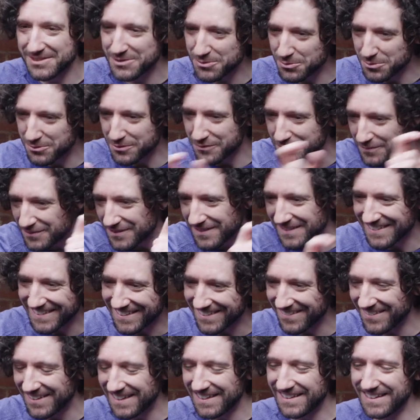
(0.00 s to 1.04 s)
sort of you
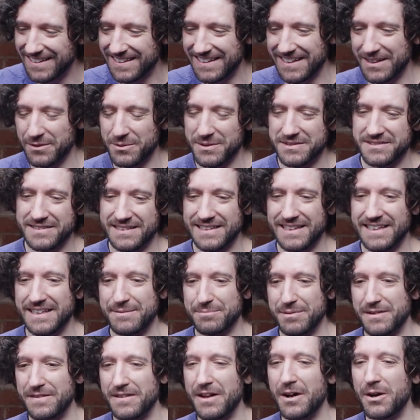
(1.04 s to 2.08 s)
know linguistic link.
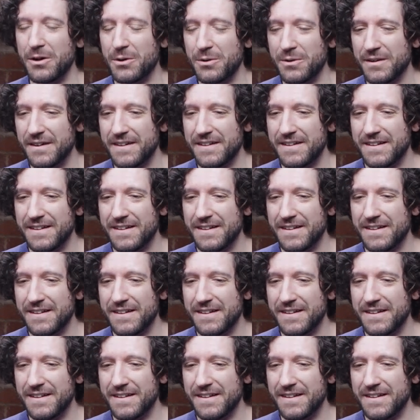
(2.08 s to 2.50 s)
But no.